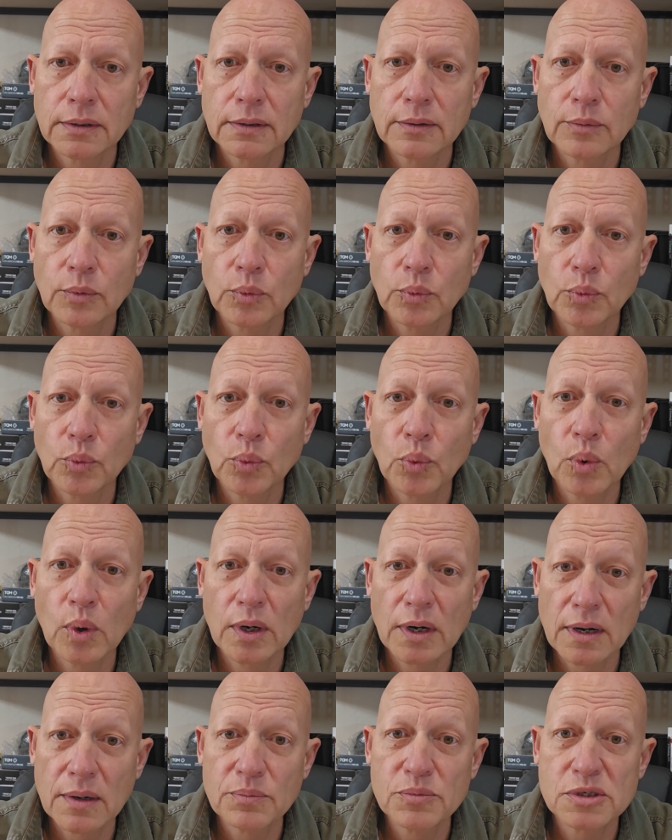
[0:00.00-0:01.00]

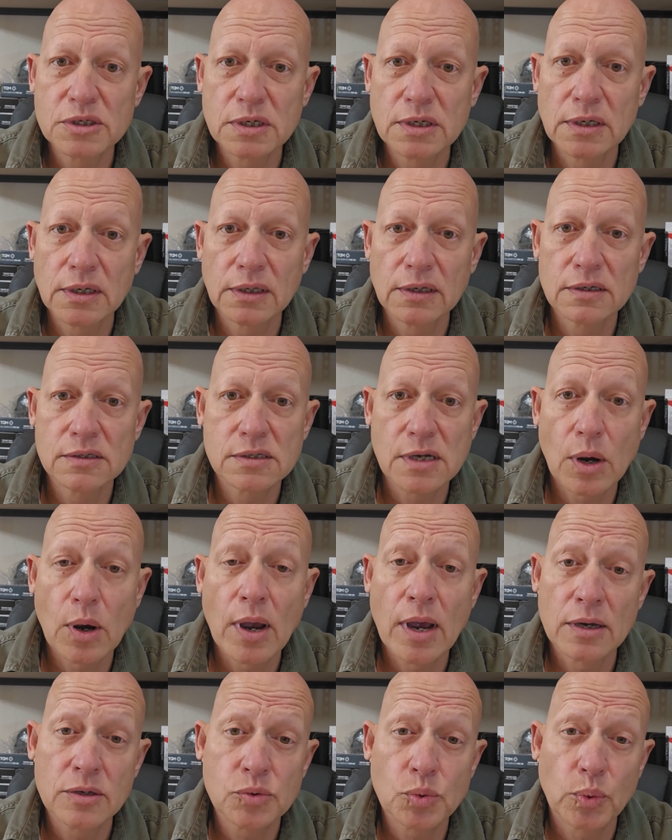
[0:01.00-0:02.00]
what I'm seeing is that
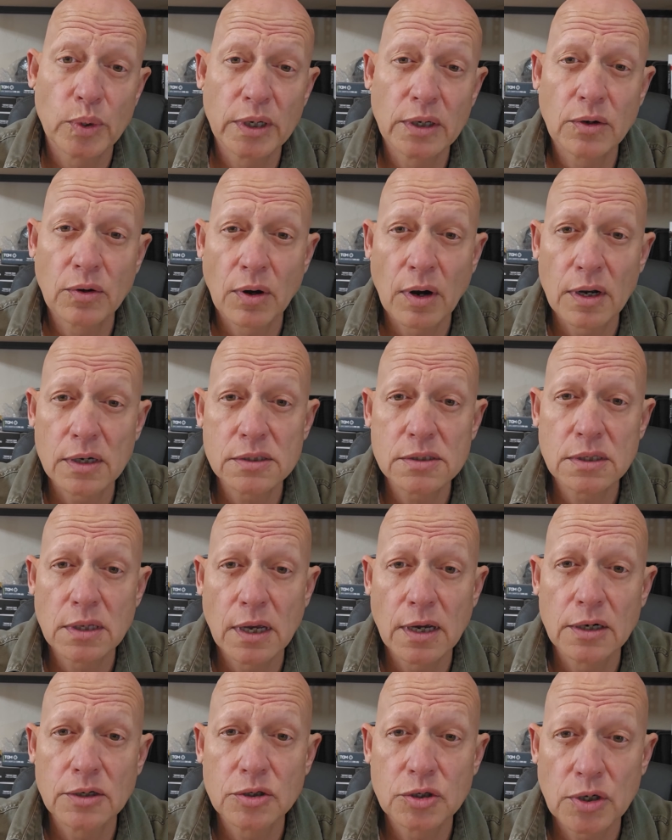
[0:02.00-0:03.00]
as we cross
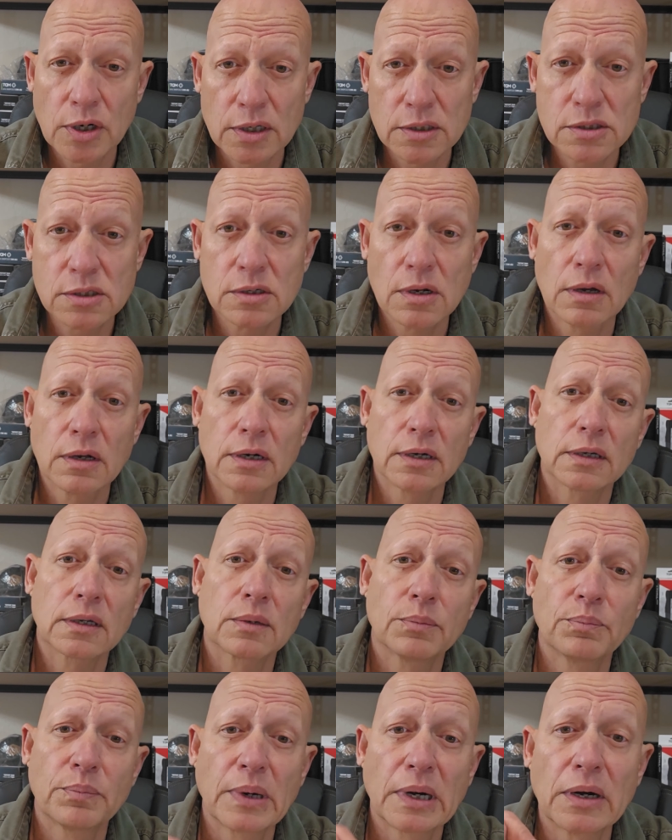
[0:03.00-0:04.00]
that
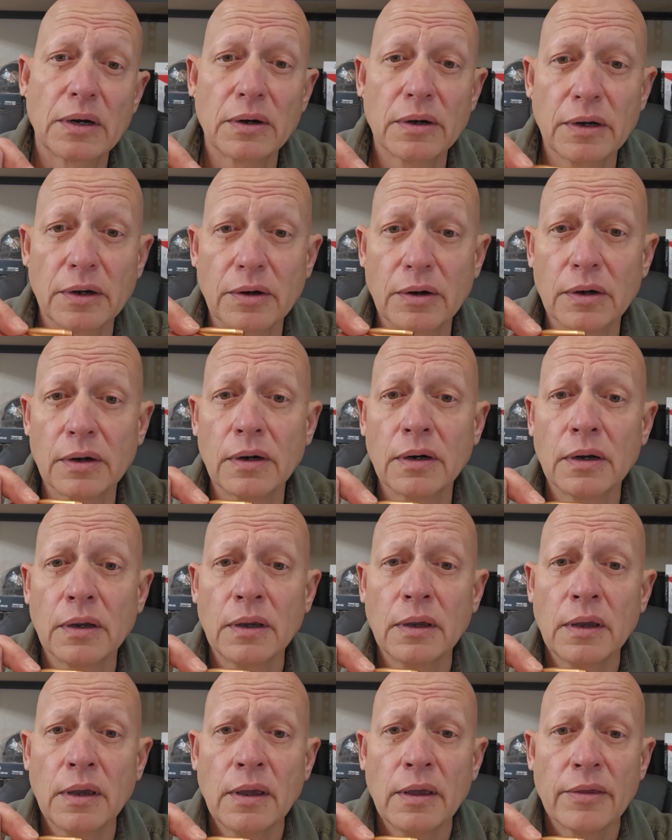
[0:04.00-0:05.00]
transonic barrier,
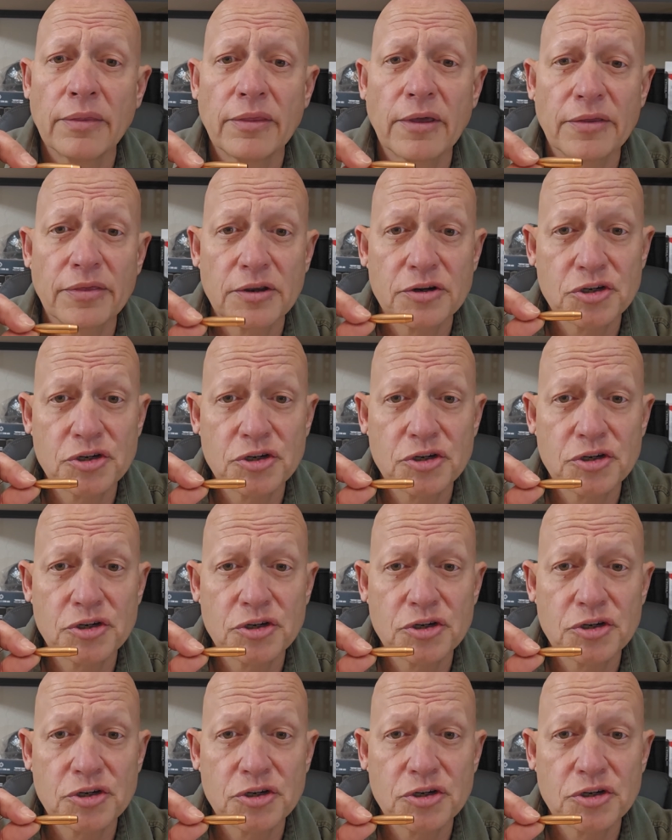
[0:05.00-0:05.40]
that the